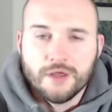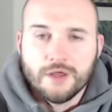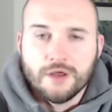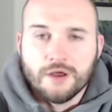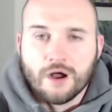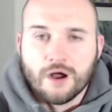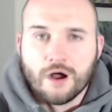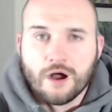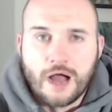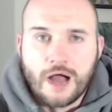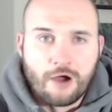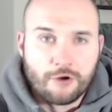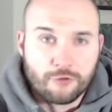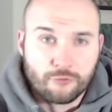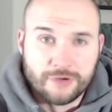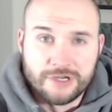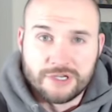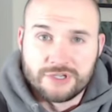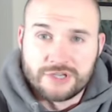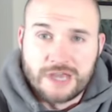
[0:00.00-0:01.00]
Uh, I would
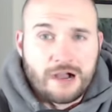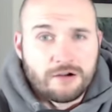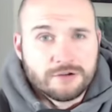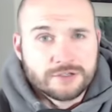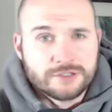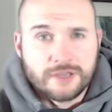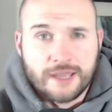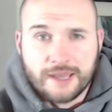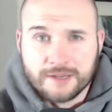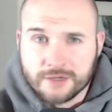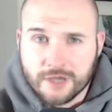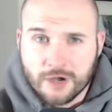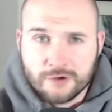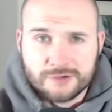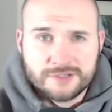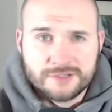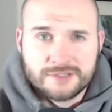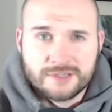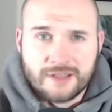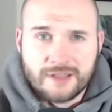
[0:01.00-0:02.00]
reach out to head
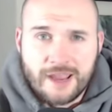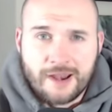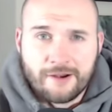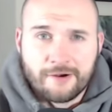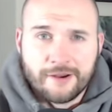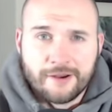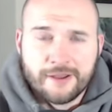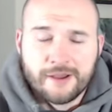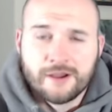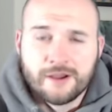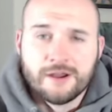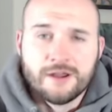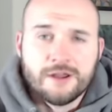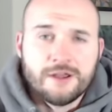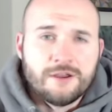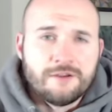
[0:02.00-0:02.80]
coaches in the area,